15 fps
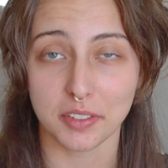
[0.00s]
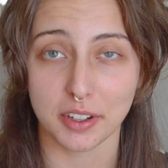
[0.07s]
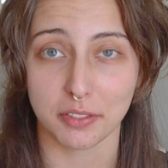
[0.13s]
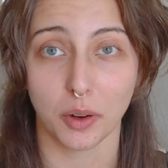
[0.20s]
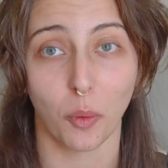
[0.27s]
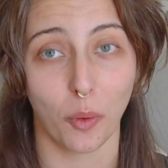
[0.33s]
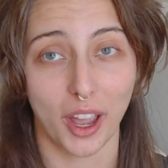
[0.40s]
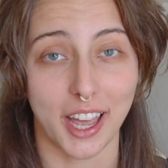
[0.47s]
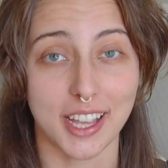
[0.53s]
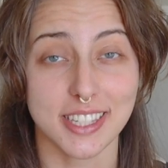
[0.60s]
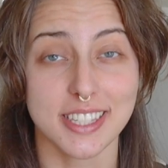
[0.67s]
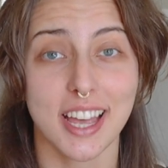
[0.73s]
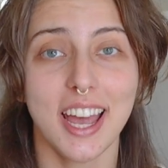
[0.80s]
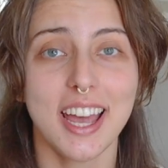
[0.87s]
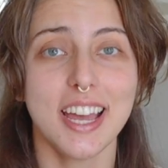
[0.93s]
of different
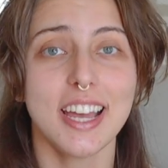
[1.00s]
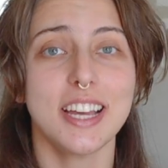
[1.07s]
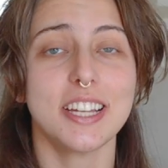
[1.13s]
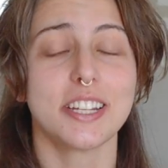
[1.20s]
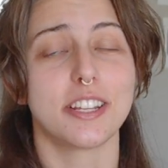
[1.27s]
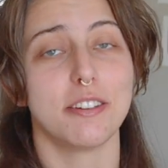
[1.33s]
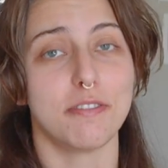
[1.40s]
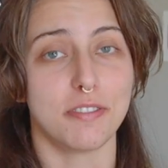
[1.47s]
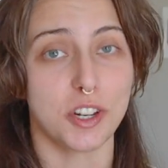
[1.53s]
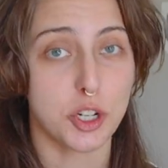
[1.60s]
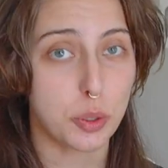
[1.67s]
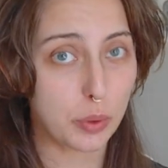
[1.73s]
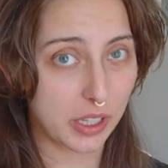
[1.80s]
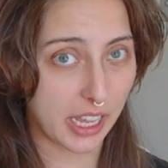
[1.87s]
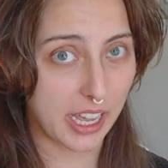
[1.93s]
ways to
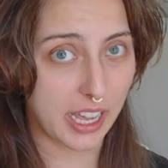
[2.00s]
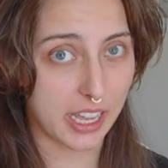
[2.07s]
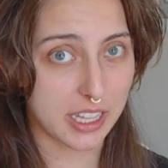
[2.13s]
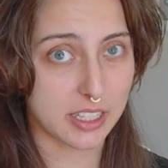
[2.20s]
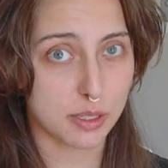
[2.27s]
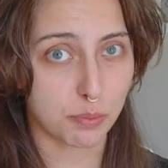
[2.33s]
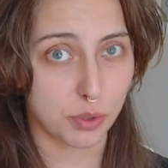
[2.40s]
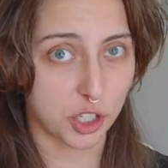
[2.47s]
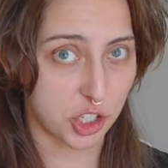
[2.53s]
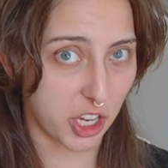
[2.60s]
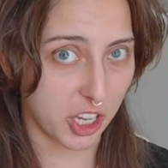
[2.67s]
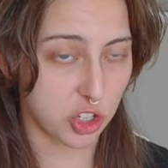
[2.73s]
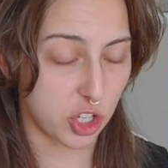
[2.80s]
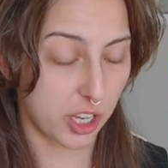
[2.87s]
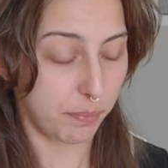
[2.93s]
visualize
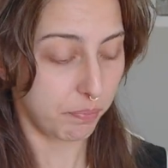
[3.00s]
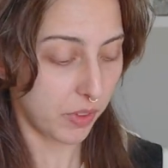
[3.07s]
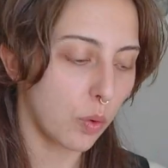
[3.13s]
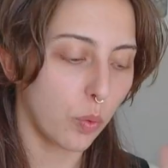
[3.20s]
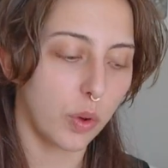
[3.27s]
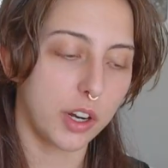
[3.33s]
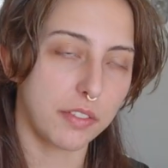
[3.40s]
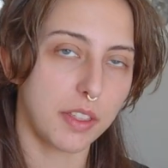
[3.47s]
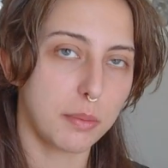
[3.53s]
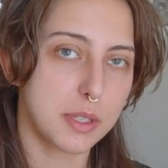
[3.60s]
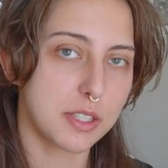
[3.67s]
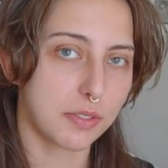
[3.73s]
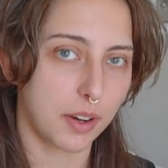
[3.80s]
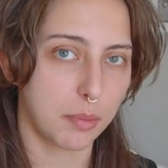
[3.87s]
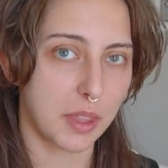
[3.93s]
projection. One of them
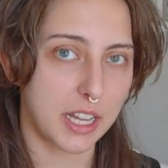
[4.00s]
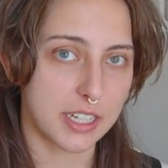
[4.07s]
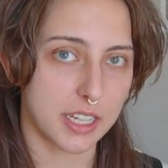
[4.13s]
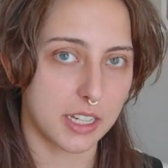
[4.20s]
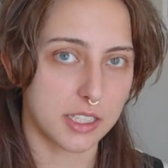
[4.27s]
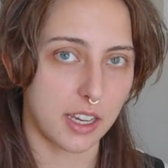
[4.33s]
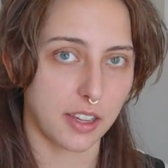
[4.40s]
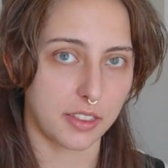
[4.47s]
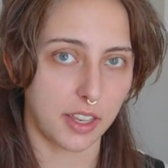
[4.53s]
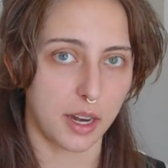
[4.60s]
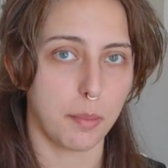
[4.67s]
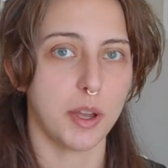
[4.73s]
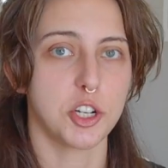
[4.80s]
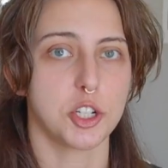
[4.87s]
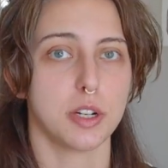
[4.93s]
is from that TikTok that
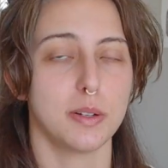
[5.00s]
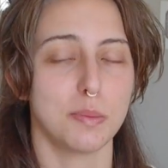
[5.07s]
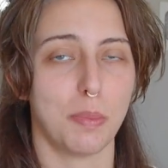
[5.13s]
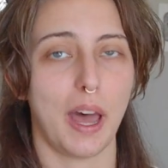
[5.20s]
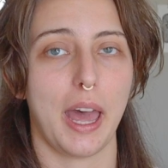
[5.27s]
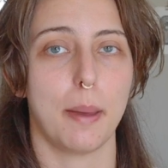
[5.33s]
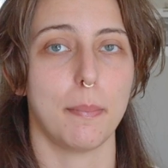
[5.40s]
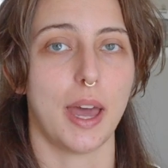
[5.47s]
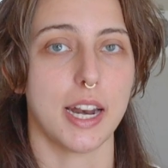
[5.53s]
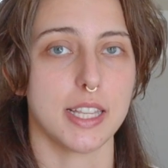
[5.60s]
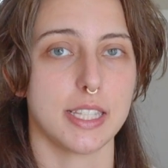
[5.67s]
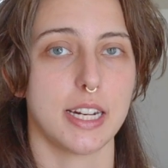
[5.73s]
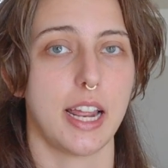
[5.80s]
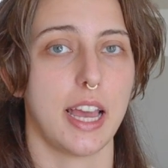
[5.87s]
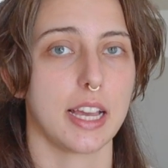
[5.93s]
I mentioned by
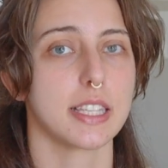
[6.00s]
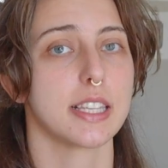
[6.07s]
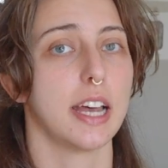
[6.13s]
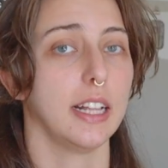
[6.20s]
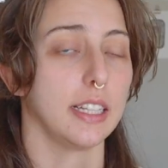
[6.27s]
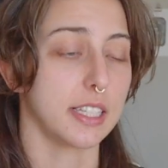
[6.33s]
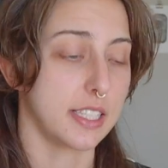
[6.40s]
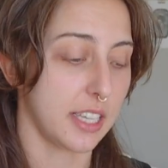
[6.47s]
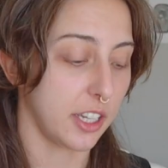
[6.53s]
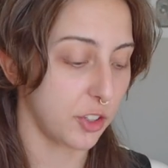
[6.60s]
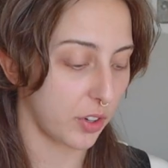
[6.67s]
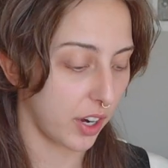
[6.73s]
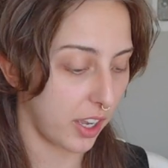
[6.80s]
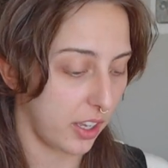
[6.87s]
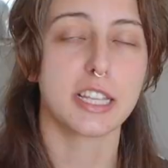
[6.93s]
Madison X
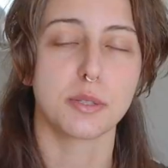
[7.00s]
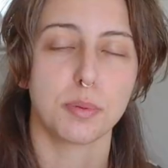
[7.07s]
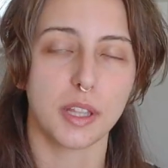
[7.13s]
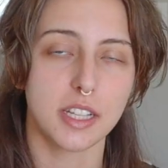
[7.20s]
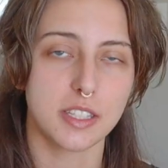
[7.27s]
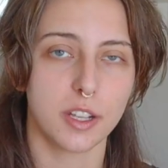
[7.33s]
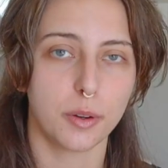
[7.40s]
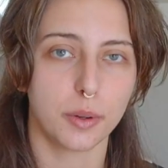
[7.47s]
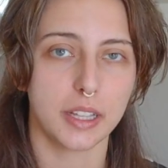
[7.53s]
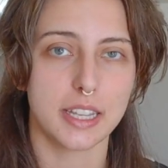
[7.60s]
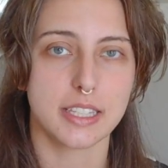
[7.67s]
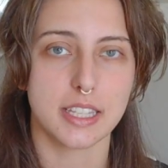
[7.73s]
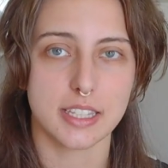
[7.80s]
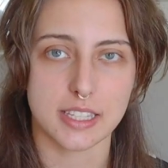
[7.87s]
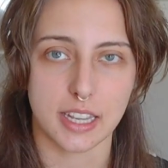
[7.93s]
Alexandra. It explains in a
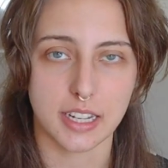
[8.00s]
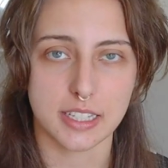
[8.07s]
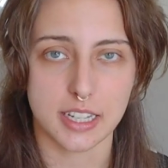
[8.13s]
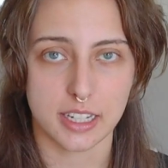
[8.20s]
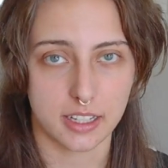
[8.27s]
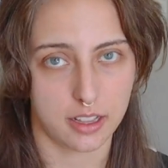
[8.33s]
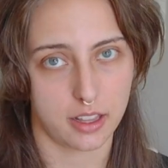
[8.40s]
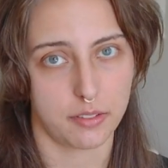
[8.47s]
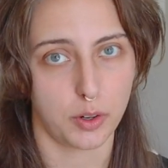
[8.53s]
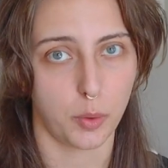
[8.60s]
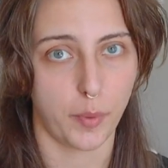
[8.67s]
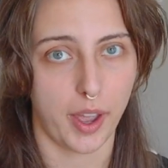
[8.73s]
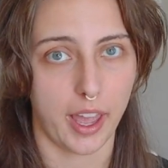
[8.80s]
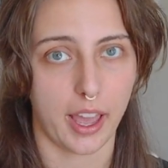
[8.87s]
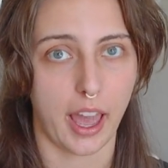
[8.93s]
really succinct and
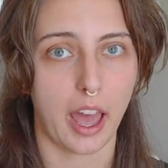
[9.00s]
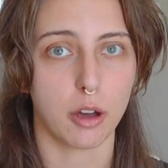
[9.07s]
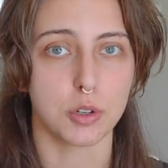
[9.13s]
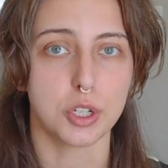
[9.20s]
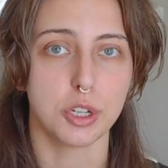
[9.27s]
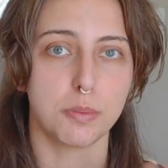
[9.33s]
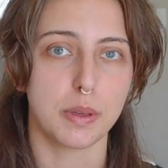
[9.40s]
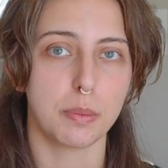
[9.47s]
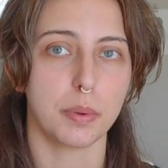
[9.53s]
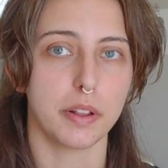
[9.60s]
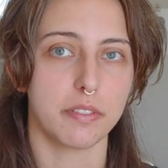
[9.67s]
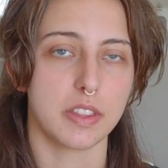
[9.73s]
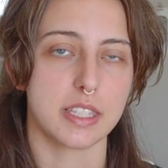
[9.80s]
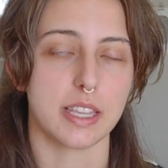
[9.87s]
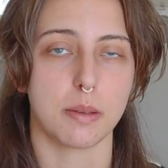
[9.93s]
clever way how two people
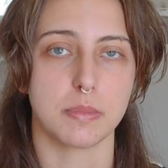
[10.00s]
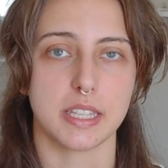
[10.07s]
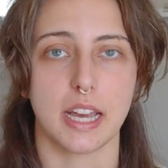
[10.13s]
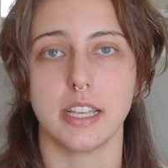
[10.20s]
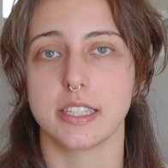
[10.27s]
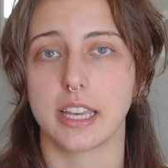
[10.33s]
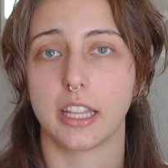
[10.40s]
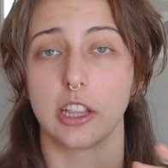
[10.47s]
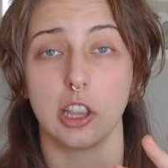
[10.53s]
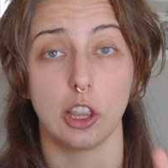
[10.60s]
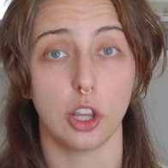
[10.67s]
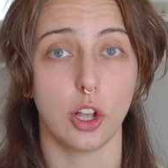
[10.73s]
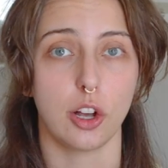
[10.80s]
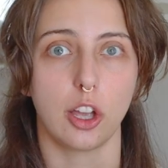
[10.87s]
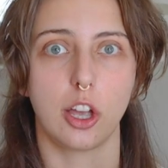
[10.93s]
of the same size can
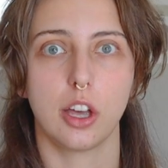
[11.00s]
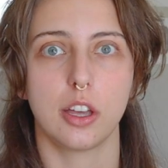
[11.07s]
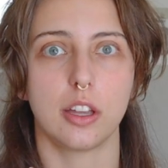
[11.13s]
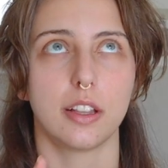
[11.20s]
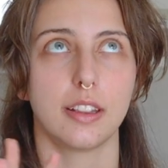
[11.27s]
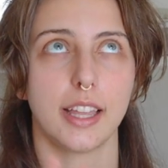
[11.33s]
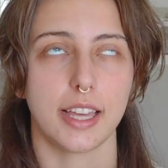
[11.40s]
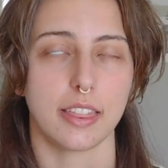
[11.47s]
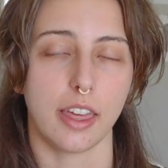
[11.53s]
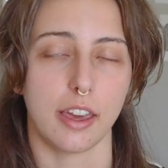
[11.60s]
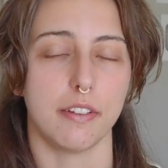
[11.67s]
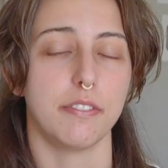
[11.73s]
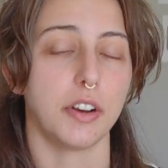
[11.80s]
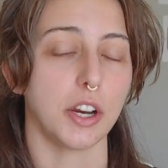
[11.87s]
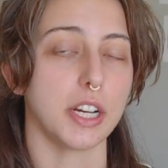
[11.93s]
look like they
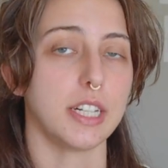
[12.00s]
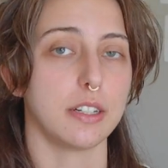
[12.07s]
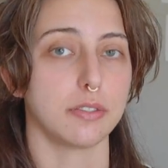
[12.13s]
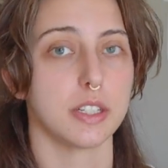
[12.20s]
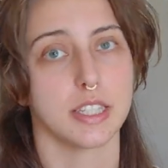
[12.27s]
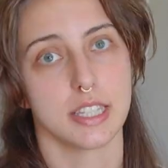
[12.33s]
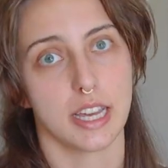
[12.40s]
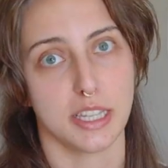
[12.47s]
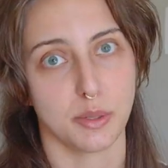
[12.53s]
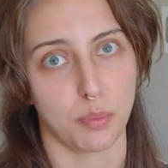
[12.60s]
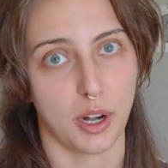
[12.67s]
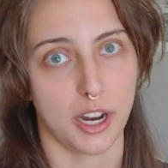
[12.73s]
have very different size